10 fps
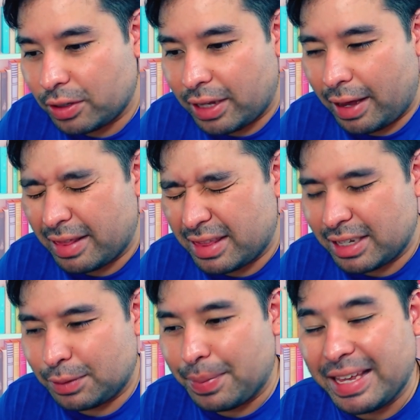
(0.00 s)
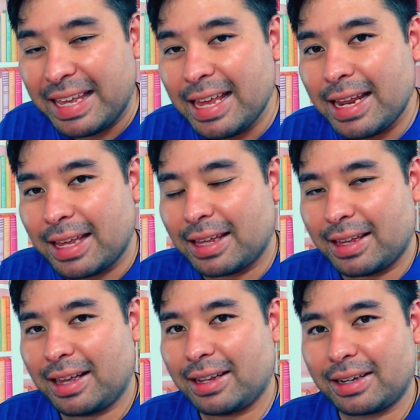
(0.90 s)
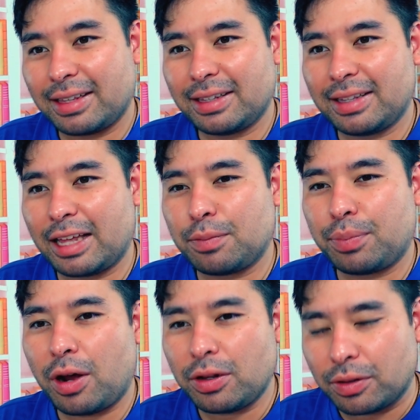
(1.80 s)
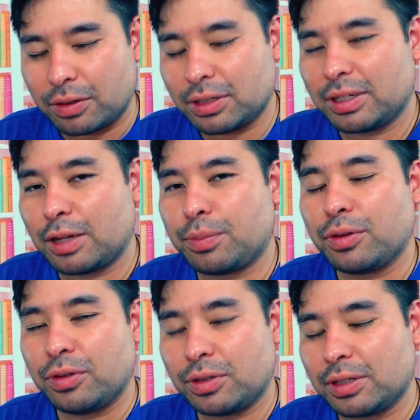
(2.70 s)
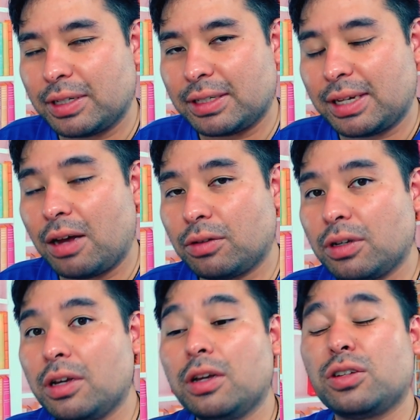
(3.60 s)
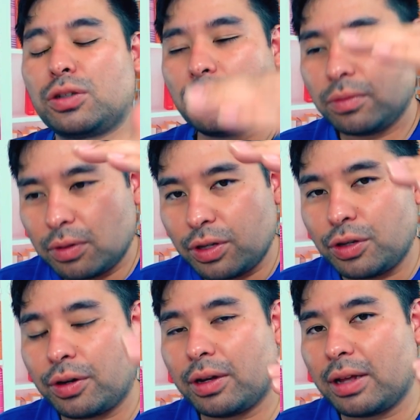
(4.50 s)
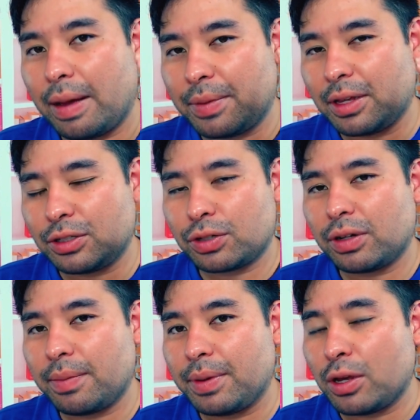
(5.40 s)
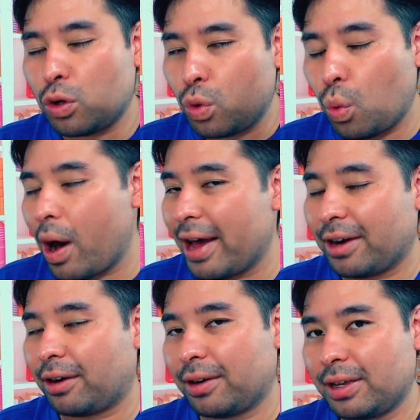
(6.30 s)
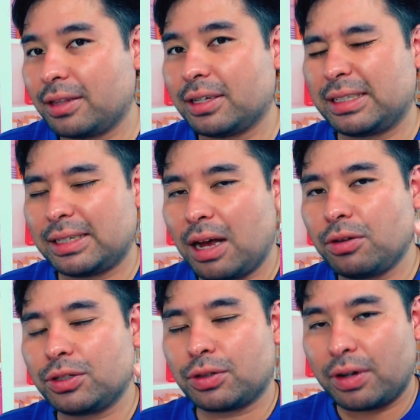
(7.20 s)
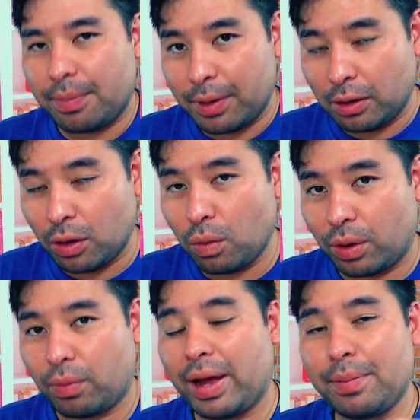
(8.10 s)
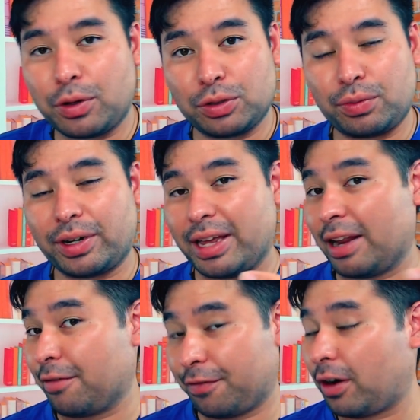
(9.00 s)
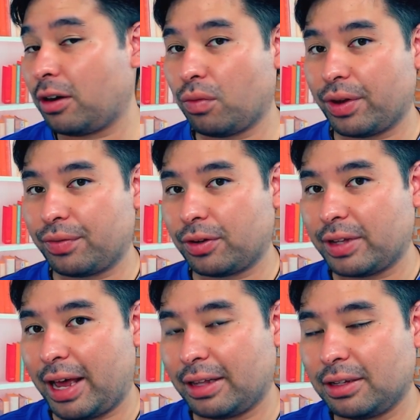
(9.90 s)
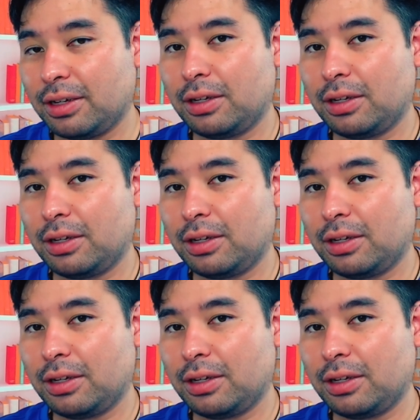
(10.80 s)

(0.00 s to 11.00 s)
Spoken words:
yeah, this beginning, yeah, like that product that produces the sound. So it's gonna be quieter, yeah, the sound is gonna be lower. Why? Because we're getting far away from that.